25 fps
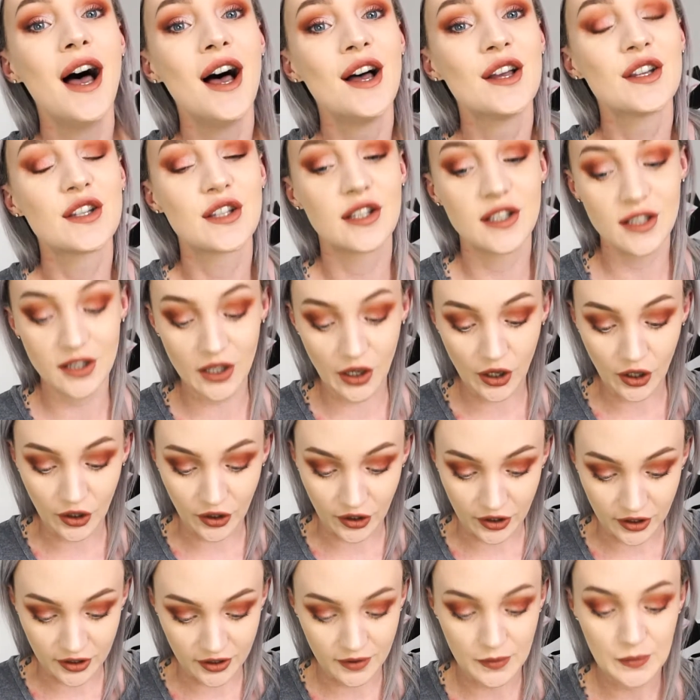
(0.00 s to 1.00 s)

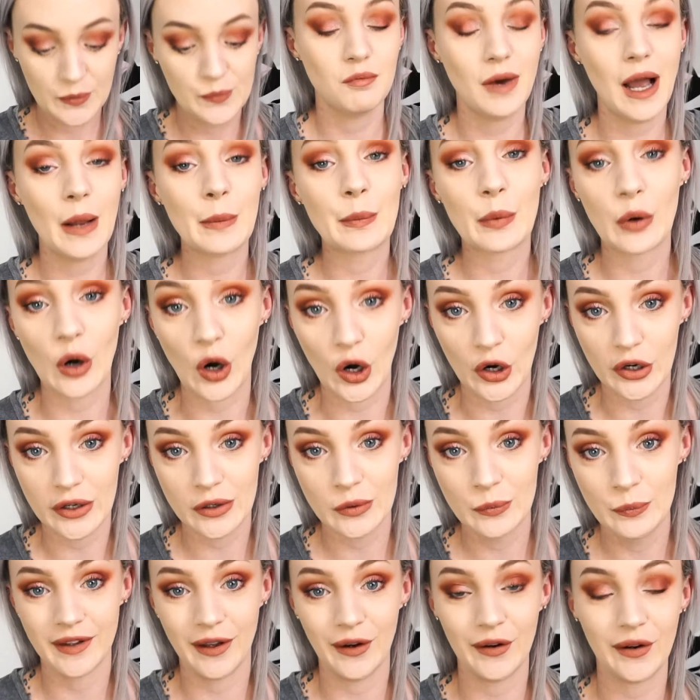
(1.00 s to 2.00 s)
So my pro,
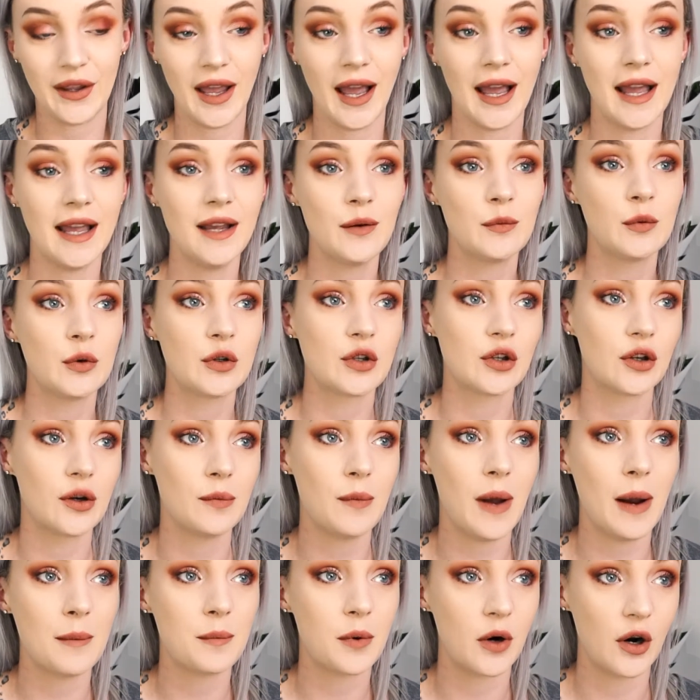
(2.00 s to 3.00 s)
okay, we'll talk
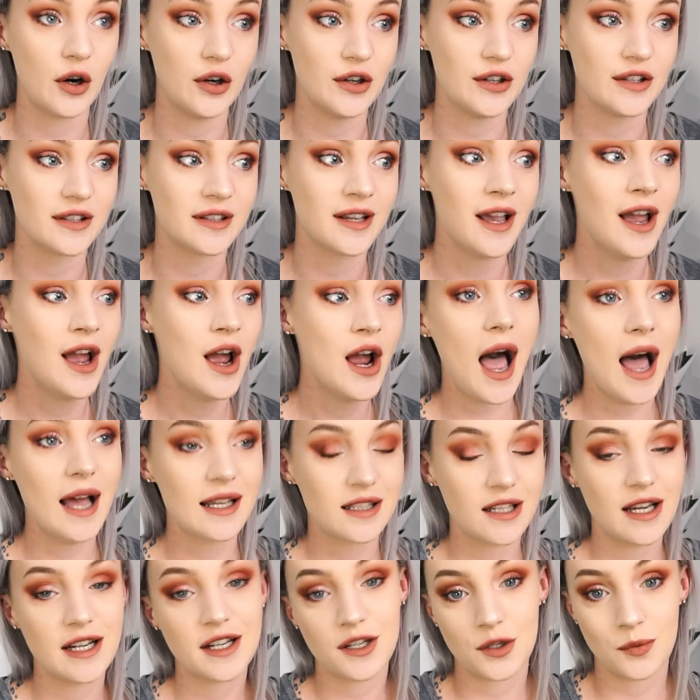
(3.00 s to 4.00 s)
about pros.
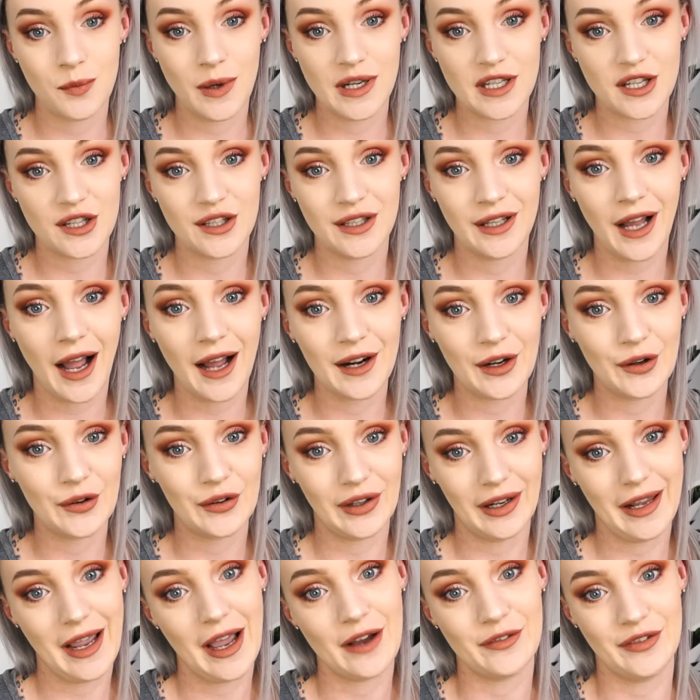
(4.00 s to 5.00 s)
As I just mentioned, I don't
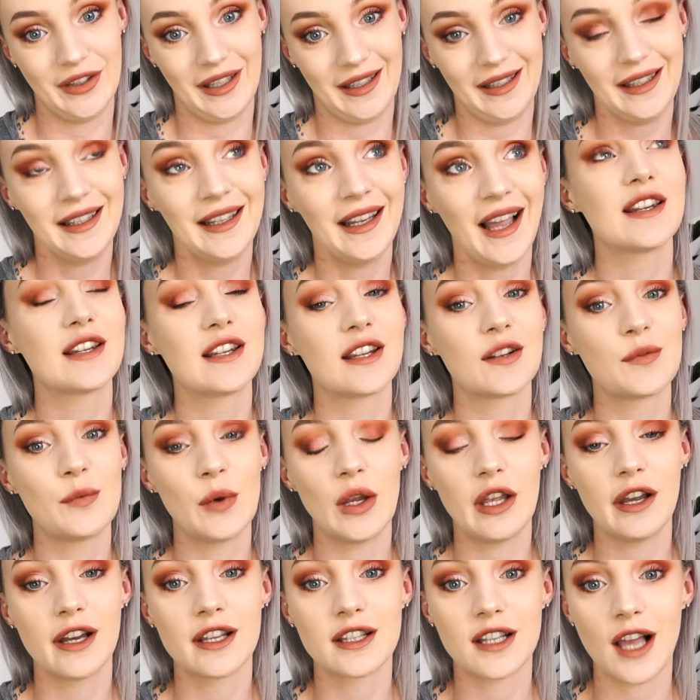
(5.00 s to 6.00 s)
really have any
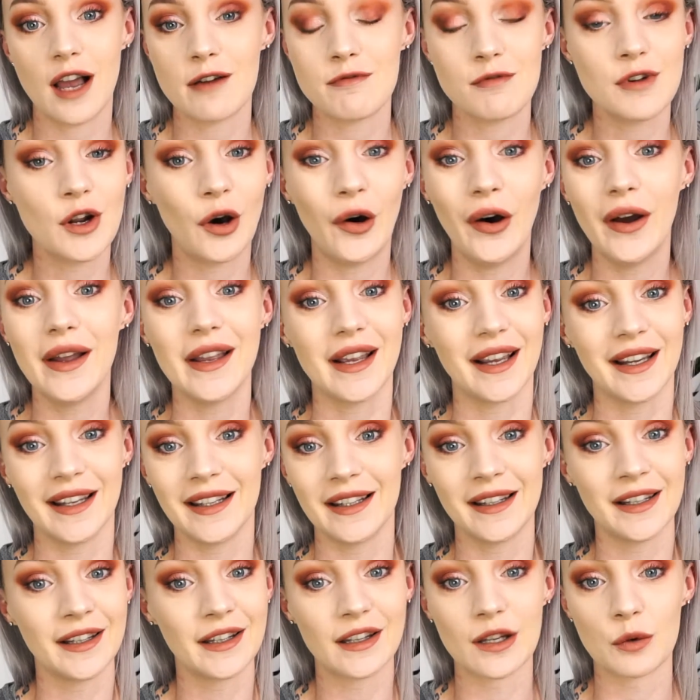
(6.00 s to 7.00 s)
because I'm not
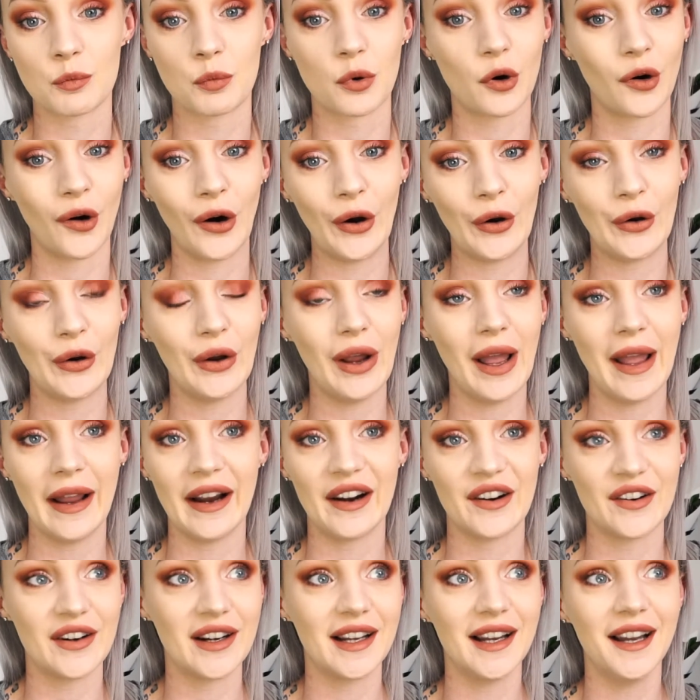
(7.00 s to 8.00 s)
in the pro
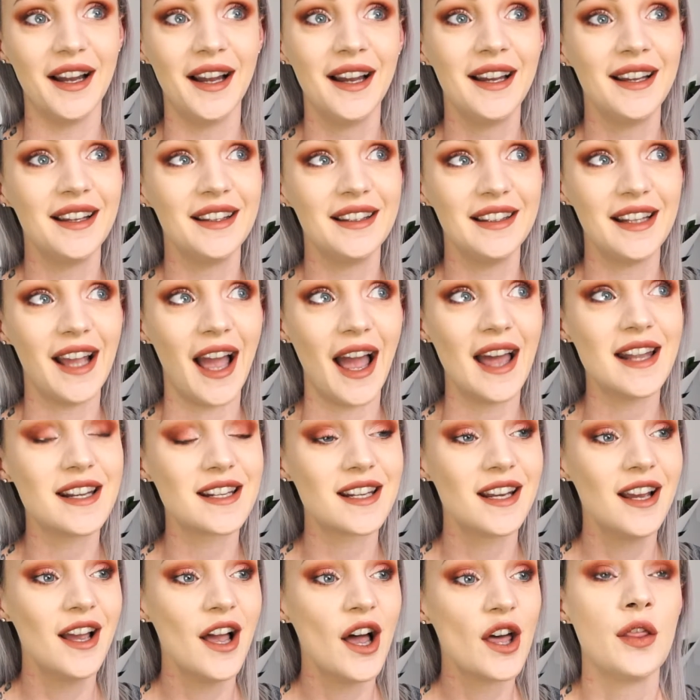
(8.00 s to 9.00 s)
area
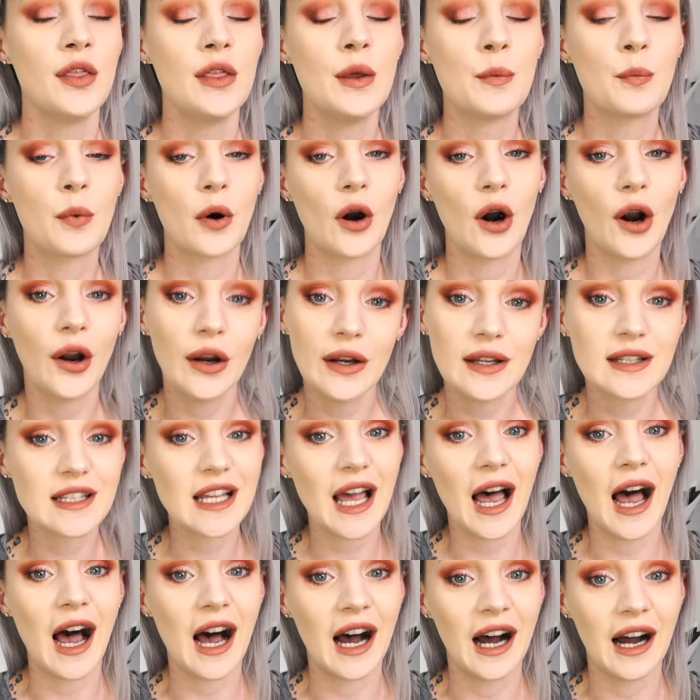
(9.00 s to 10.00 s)
yet. The pros
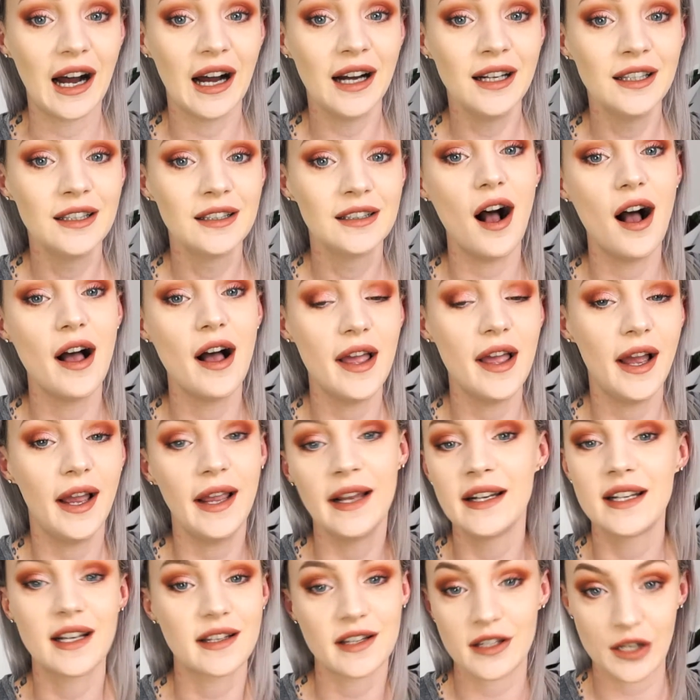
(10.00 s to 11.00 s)
are,
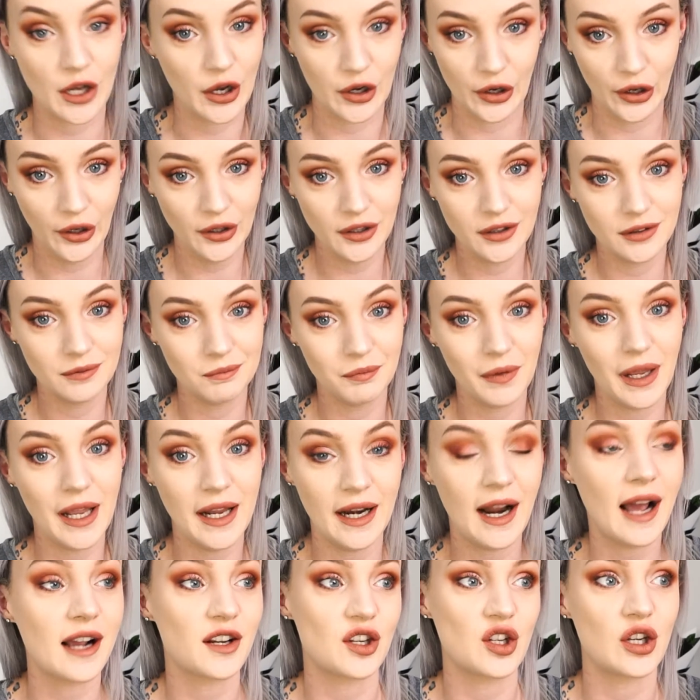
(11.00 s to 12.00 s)
it doesn't hurt.
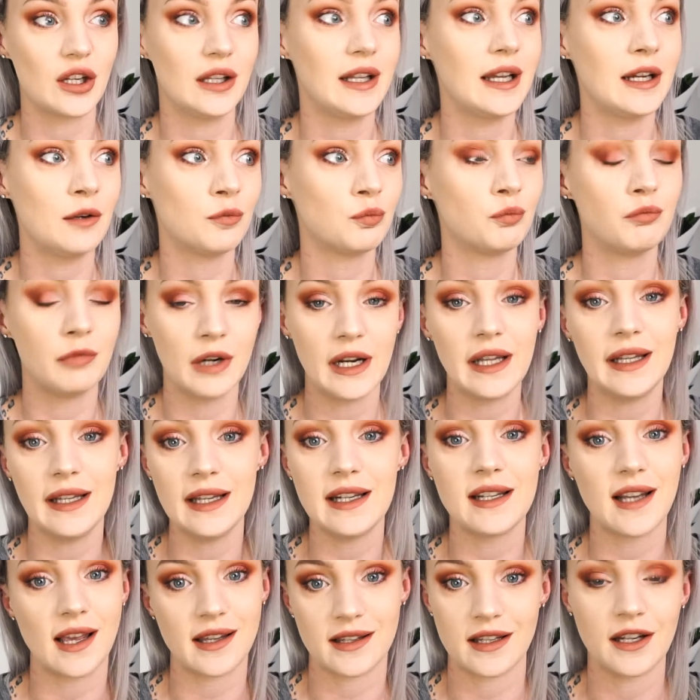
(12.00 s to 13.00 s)
It actually
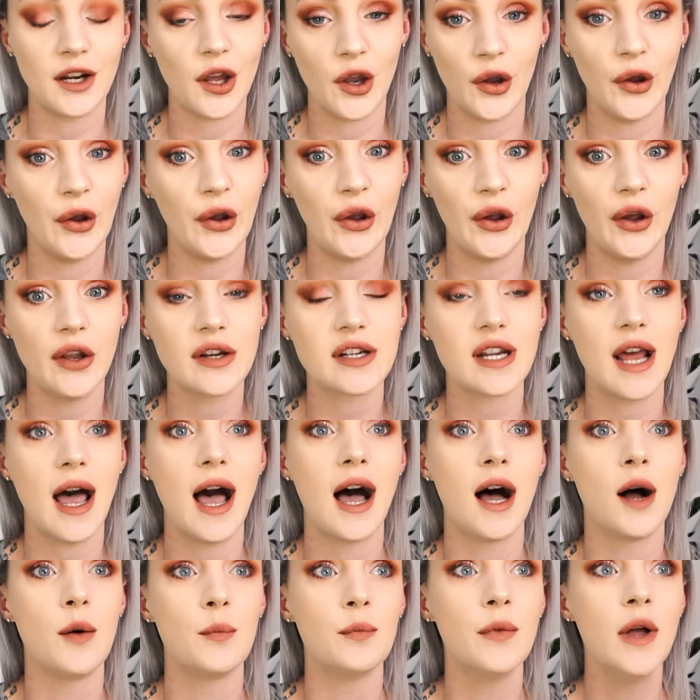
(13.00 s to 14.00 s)
really doesn't hurt.
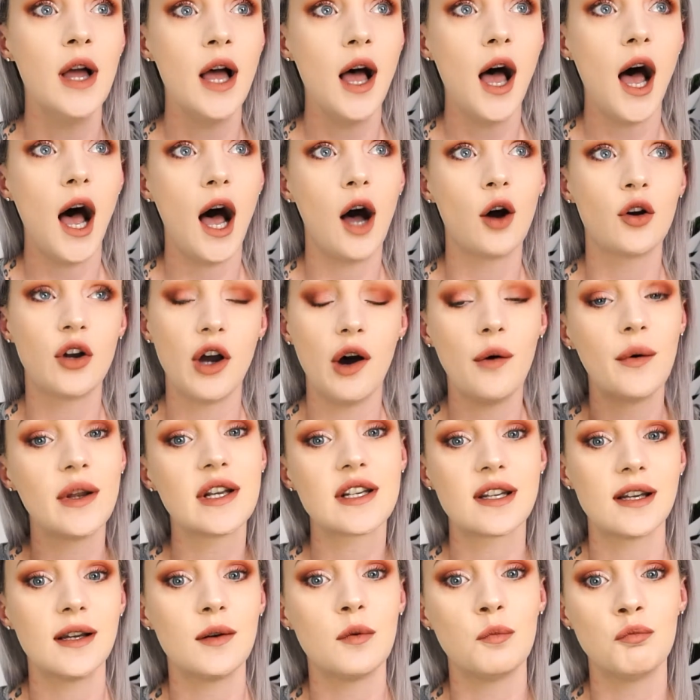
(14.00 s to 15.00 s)
I'll go
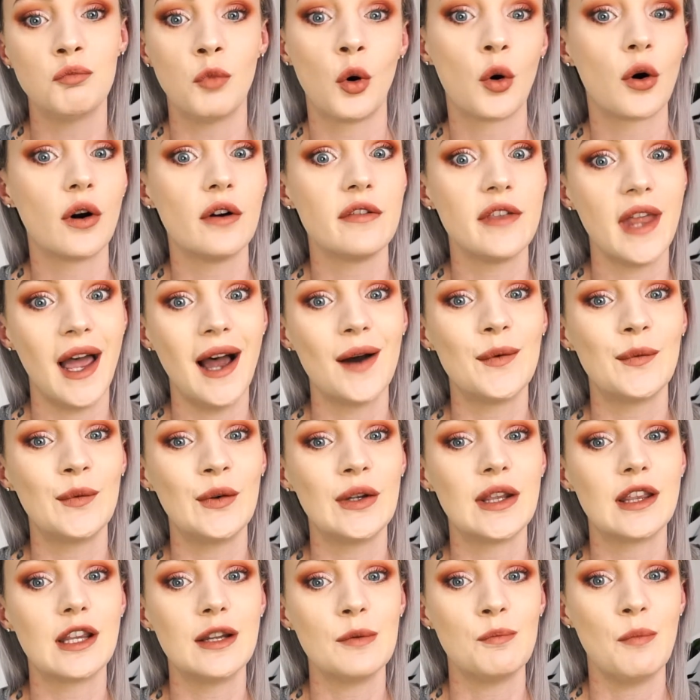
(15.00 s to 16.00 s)
into more of that
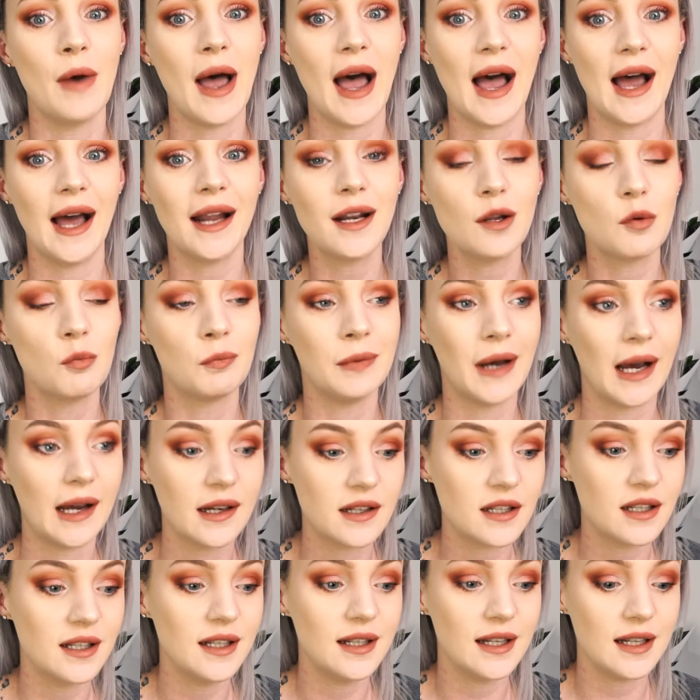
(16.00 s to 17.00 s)
with the bad,
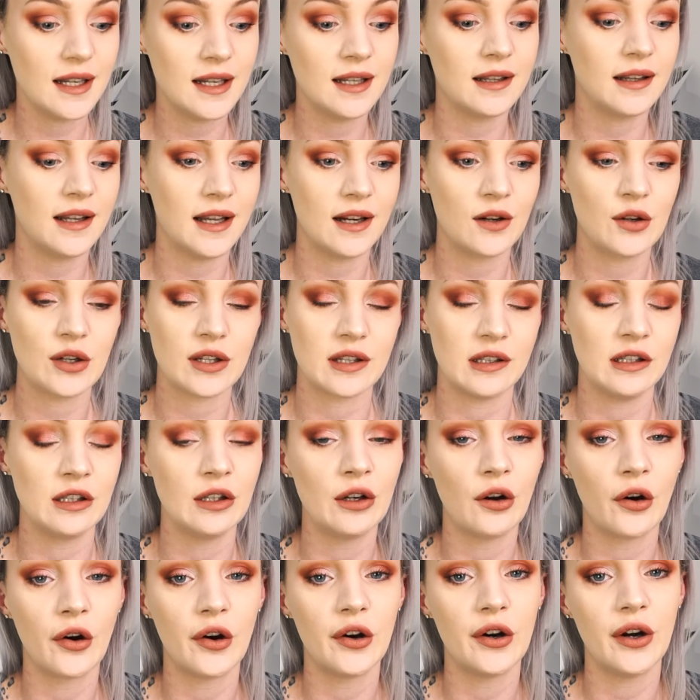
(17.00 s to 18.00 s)
but there is
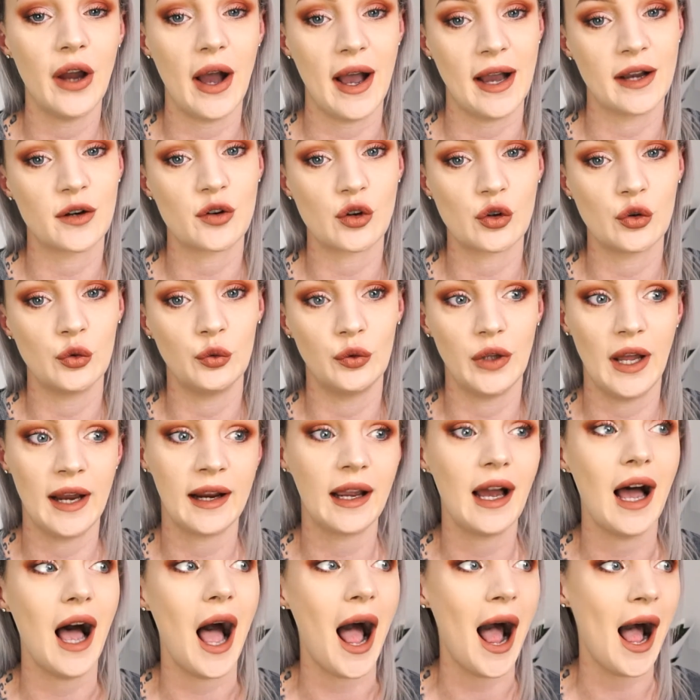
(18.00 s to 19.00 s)
no actual
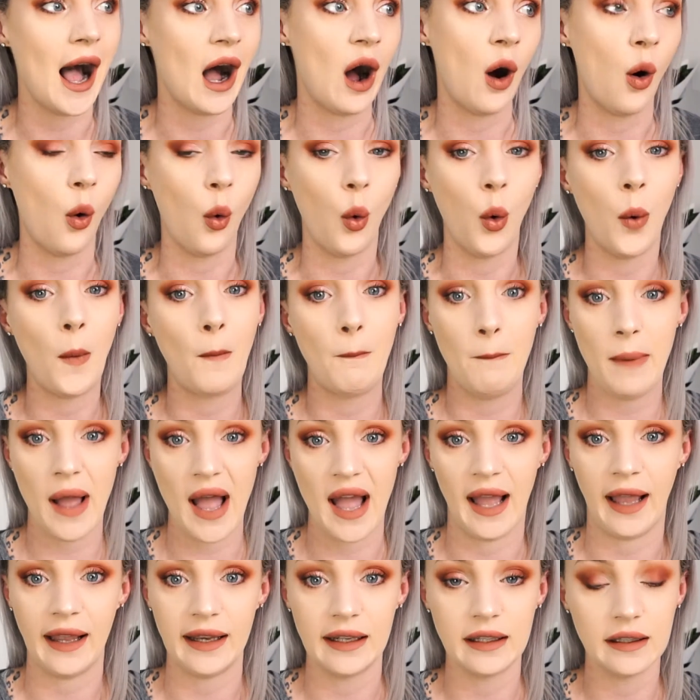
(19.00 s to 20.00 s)
like ow
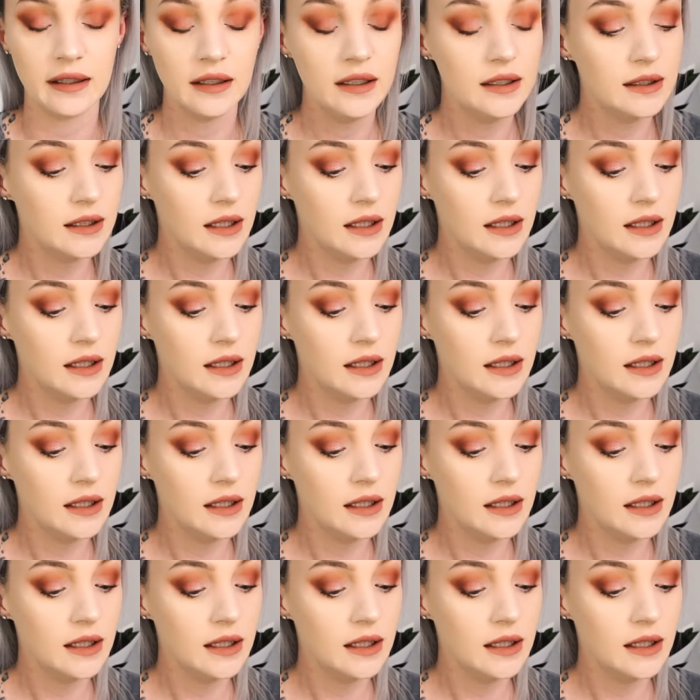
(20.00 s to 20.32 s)
pain.